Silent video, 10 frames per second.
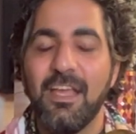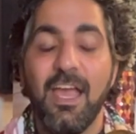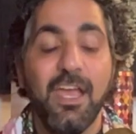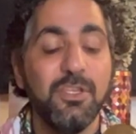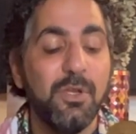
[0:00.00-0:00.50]

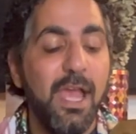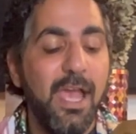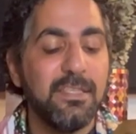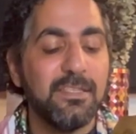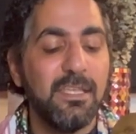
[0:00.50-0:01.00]
your
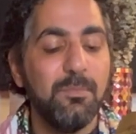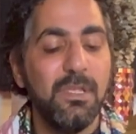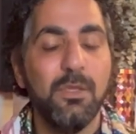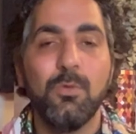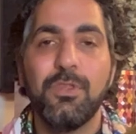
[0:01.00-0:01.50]
S can
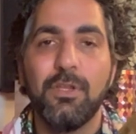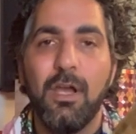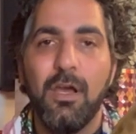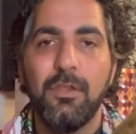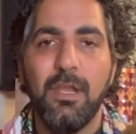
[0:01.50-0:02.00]
be with your
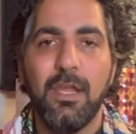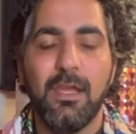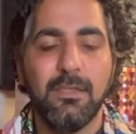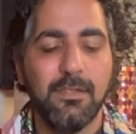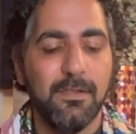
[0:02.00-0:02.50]
other hand,